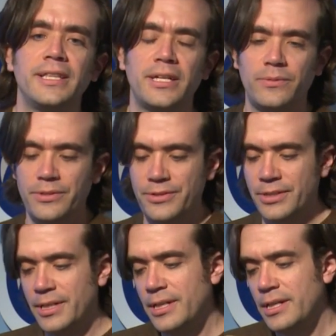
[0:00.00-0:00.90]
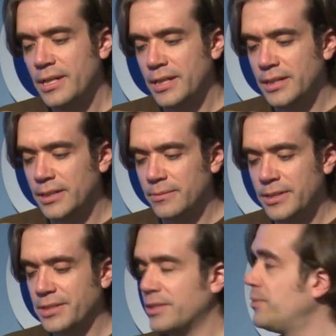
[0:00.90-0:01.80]
That was uh,
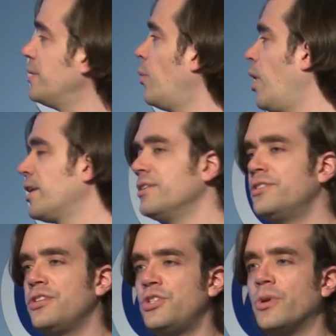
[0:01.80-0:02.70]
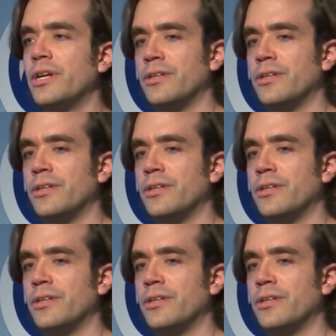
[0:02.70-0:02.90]
basically the way Milwaukee is situated.